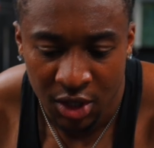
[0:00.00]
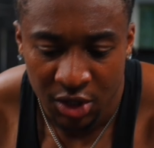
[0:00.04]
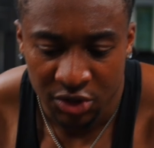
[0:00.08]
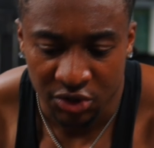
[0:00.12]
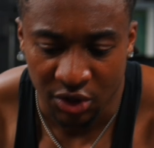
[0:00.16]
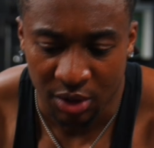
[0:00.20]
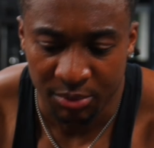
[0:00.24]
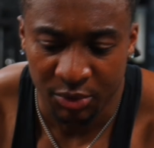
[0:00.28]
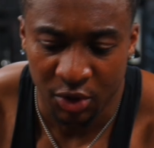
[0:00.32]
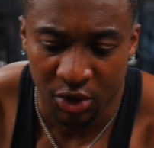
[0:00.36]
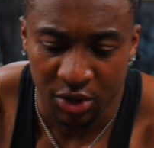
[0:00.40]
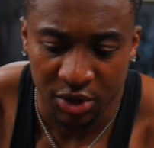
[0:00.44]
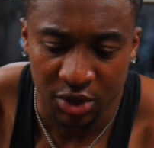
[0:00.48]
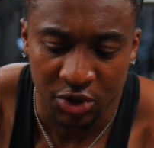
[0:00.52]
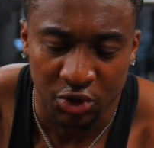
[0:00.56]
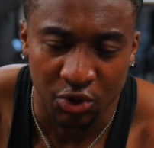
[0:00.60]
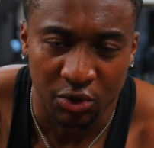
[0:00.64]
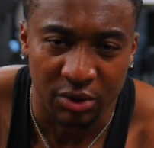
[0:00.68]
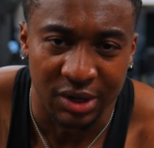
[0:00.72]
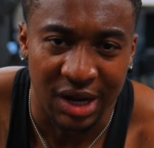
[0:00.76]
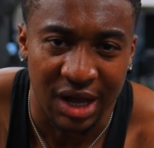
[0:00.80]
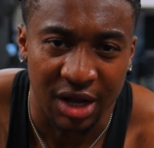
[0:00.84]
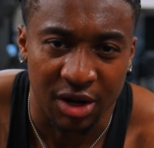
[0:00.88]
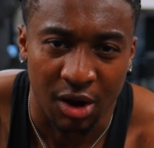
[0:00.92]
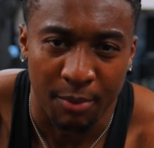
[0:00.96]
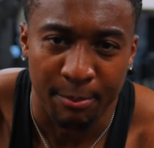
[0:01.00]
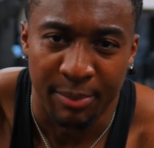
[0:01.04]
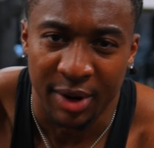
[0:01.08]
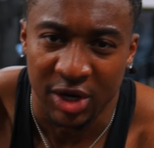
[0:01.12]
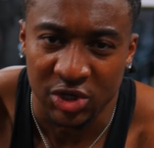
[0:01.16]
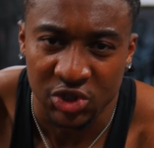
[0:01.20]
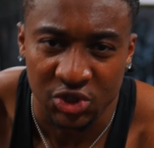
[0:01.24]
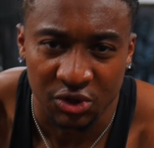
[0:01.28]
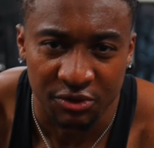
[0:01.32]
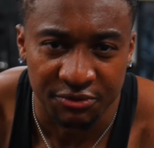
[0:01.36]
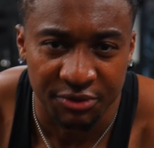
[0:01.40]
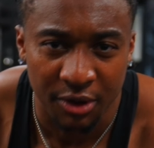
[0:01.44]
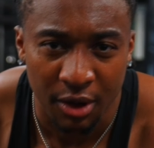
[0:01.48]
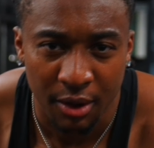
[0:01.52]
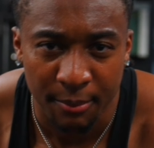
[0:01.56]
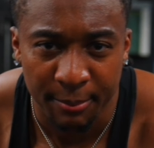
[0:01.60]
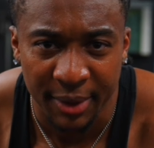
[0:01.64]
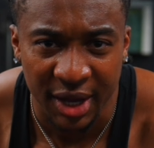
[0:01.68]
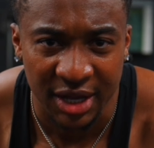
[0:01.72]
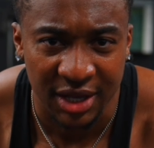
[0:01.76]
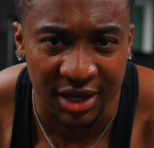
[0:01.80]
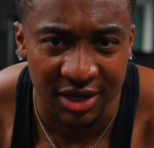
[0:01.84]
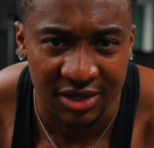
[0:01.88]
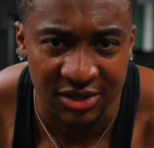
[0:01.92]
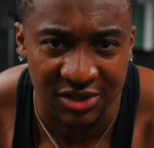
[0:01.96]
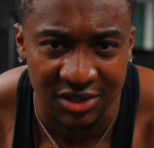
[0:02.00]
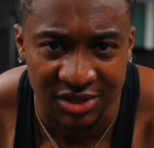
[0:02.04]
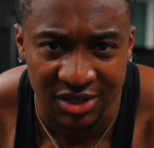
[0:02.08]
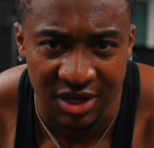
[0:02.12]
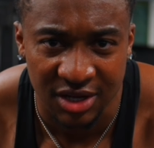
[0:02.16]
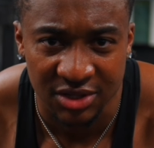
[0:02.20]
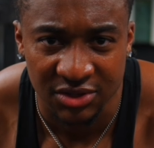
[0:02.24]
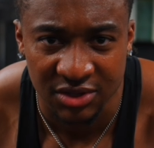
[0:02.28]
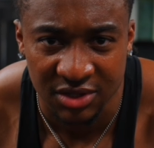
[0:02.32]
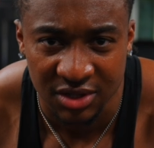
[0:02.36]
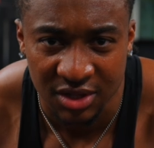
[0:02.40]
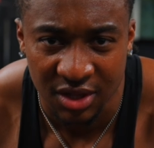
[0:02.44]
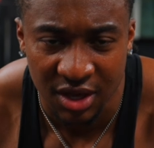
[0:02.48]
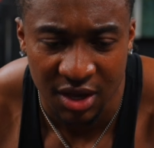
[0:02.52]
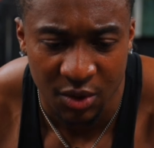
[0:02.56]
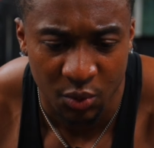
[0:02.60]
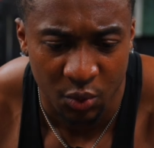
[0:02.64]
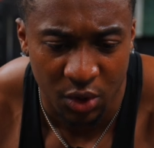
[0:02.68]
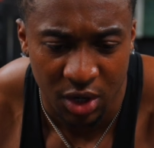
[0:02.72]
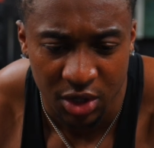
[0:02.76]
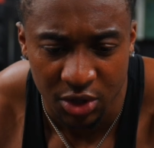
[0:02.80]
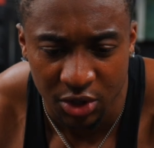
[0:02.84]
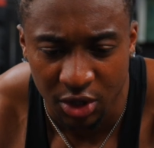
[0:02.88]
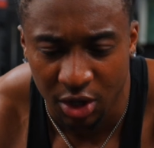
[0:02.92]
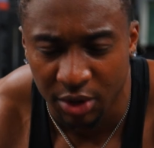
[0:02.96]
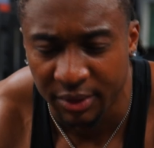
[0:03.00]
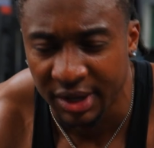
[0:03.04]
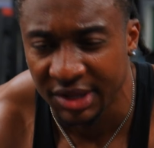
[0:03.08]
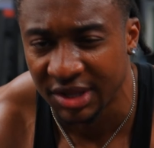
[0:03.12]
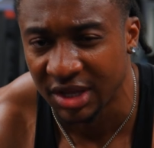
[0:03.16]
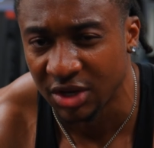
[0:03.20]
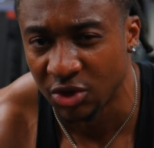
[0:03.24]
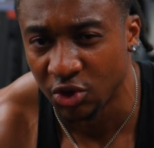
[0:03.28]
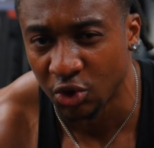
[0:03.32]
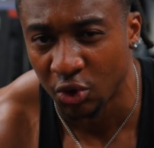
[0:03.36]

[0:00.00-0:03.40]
So I'm not going to do like a bunch of back exercises in one go and then